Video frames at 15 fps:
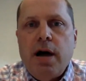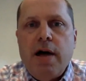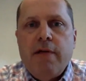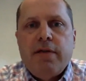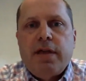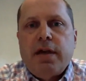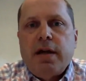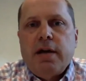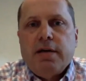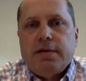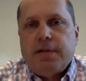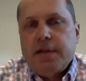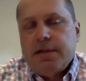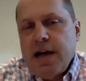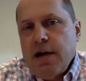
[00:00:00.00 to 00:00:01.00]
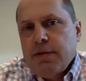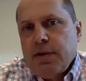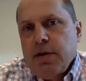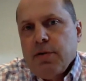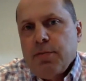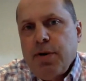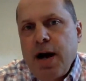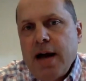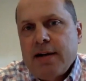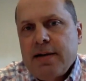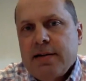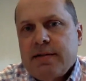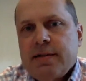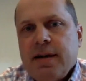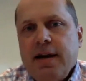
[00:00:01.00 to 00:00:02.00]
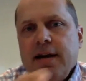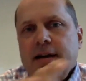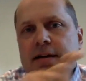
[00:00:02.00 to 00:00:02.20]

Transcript: Everything else that's out there in practice,